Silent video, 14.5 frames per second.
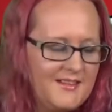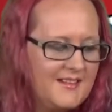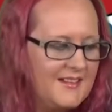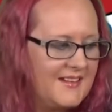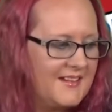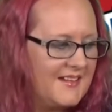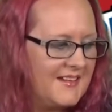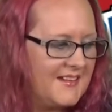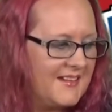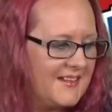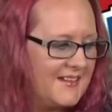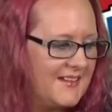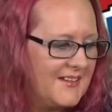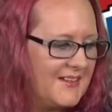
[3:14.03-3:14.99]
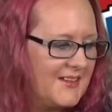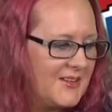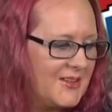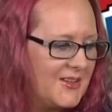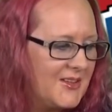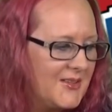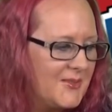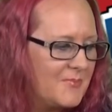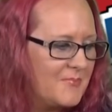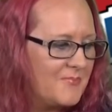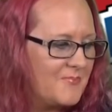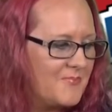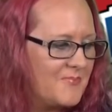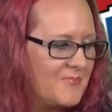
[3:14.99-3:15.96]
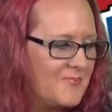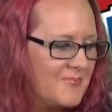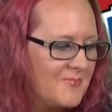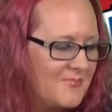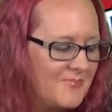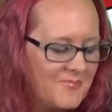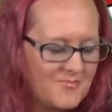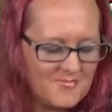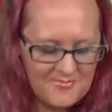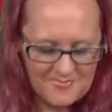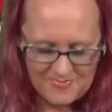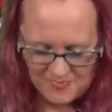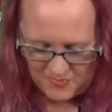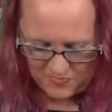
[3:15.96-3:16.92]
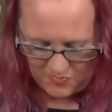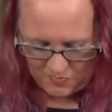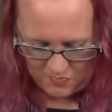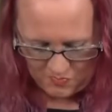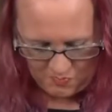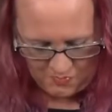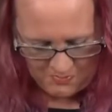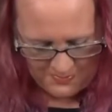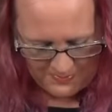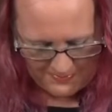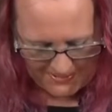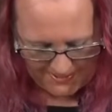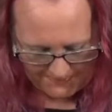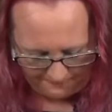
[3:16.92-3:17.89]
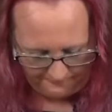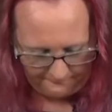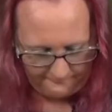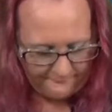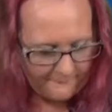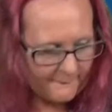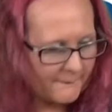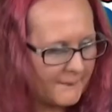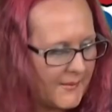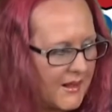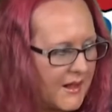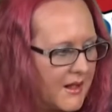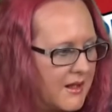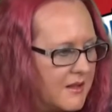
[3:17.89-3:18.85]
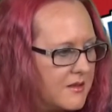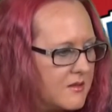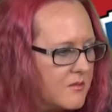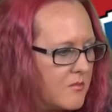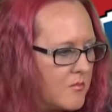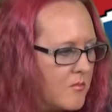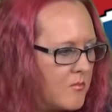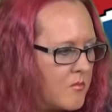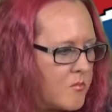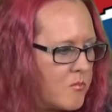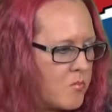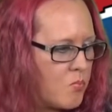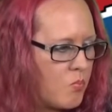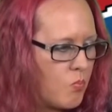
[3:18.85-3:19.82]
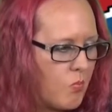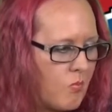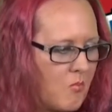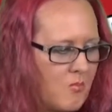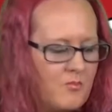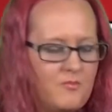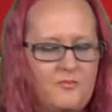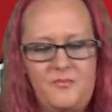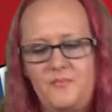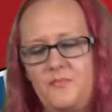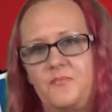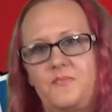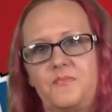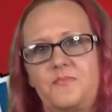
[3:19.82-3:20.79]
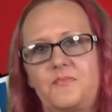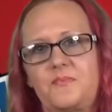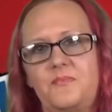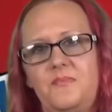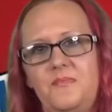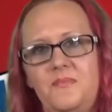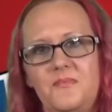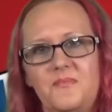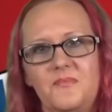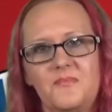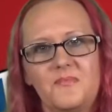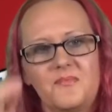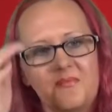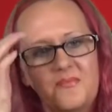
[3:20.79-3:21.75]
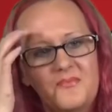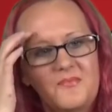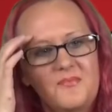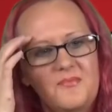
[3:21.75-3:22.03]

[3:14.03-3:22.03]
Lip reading: (silent)